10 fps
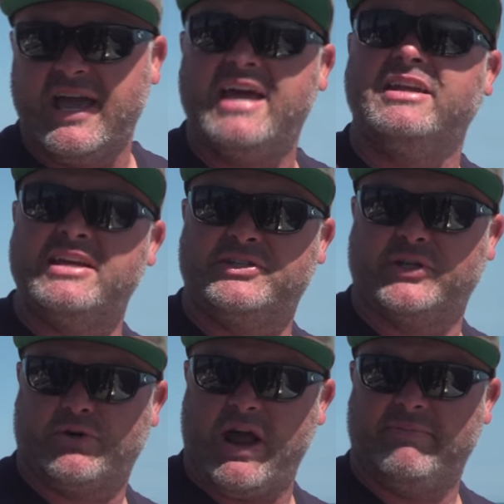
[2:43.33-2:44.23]
and
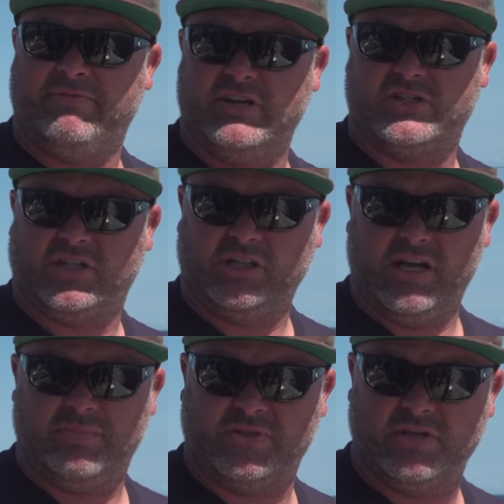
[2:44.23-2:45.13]
Instagram Fish
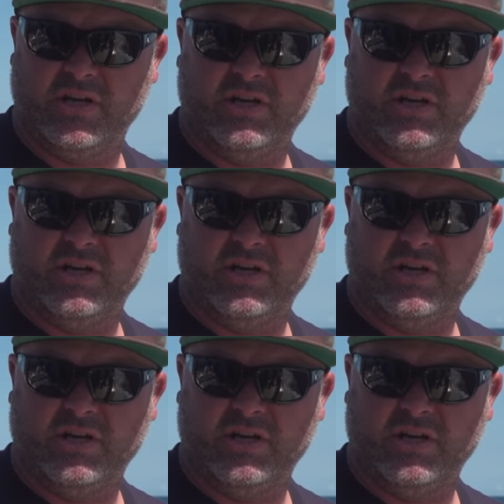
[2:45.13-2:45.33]
Eclipse.